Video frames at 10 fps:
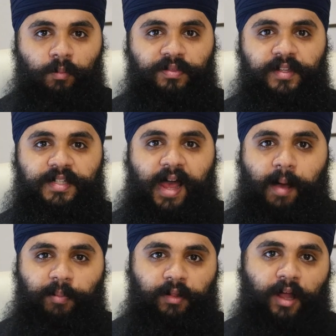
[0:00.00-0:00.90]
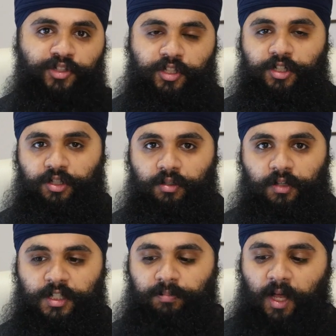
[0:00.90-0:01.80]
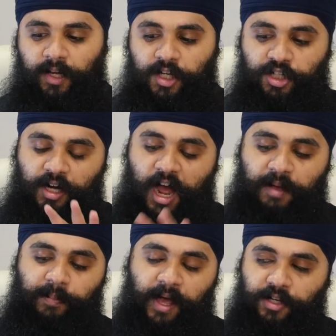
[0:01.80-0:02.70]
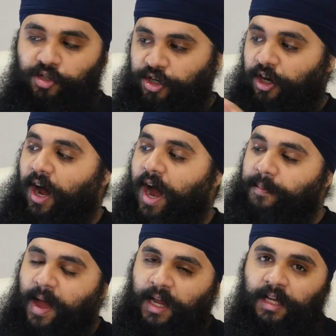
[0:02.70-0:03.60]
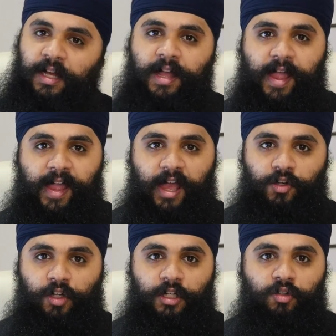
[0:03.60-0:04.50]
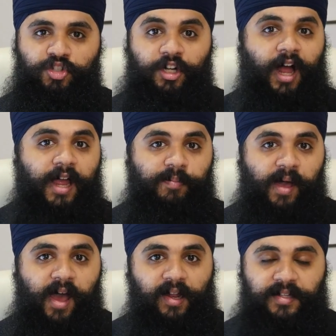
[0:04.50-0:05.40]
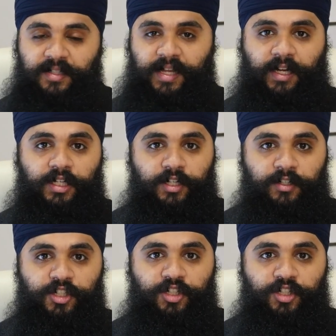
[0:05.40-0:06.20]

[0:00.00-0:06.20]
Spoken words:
and what this app allows you to do is plug in your iPad to your iMac, and you can use your iPad as a secondary